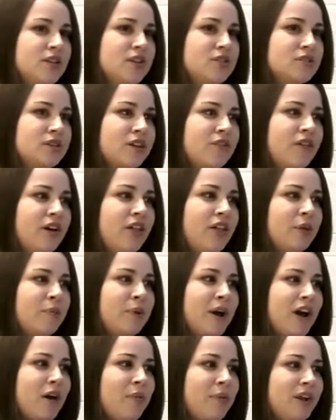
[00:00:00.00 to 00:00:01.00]
So I felt like
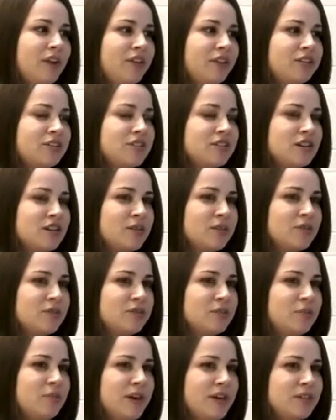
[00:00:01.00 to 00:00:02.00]
biomedical engineering was
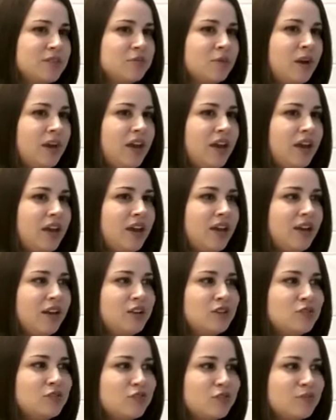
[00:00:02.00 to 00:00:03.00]
the best way
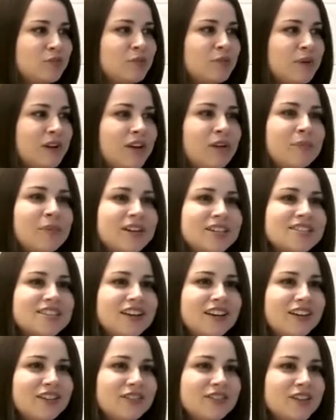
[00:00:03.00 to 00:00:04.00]
to really prepare
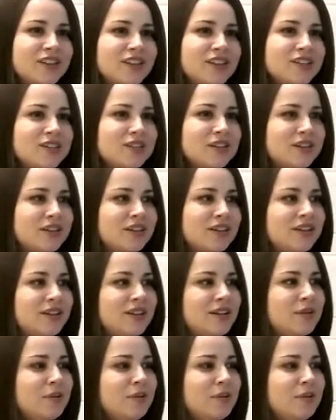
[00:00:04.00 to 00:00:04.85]
myself to